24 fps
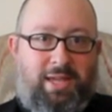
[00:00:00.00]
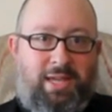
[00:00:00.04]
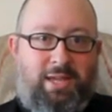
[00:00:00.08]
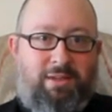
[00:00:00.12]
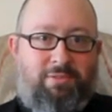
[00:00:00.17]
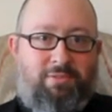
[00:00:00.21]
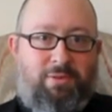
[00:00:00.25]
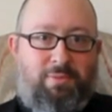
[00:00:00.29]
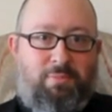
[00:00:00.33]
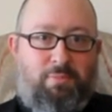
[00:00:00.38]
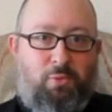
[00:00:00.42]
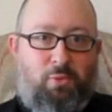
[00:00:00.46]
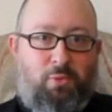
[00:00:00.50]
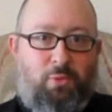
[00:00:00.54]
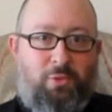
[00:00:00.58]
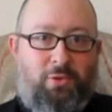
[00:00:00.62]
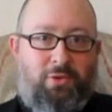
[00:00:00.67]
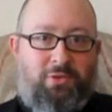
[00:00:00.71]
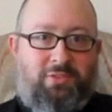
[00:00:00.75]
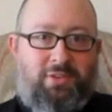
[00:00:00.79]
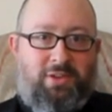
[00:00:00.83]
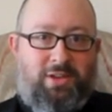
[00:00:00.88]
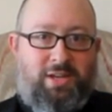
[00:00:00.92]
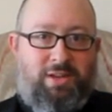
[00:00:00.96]
even
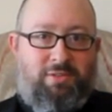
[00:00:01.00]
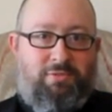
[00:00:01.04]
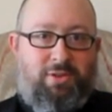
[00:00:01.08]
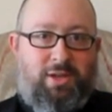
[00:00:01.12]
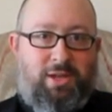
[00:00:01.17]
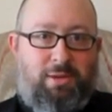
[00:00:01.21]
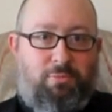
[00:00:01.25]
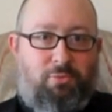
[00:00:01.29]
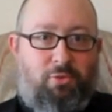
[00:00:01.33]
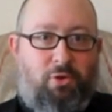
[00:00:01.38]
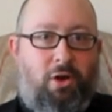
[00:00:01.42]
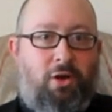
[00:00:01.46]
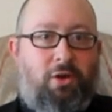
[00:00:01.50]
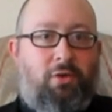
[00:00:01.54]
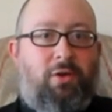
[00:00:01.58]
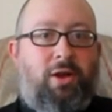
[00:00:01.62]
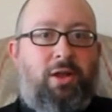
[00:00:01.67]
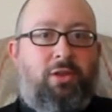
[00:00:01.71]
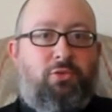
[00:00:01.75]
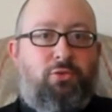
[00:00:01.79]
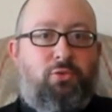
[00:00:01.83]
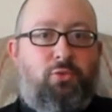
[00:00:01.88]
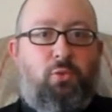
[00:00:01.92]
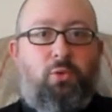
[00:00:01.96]
more significant
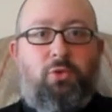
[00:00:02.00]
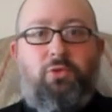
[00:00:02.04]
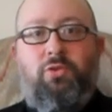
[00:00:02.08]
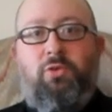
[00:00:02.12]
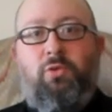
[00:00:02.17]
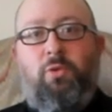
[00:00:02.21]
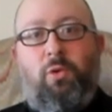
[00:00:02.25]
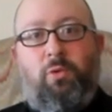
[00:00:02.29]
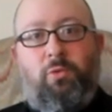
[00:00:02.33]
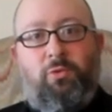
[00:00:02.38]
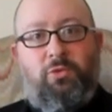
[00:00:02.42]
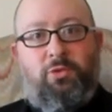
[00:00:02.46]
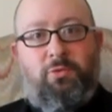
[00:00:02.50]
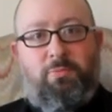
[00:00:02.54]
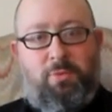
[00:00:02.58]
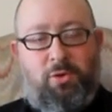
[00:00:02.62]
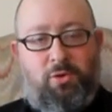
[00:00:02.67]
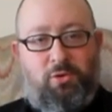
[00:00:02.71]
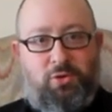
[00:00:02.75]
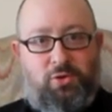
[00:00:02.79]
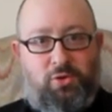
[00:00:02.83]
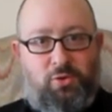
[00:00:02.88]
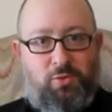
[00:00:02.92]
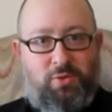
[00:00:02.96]
progress towards your own
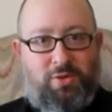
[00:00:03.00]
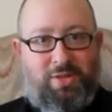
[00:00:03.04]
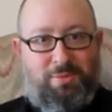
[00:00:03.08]
spiritual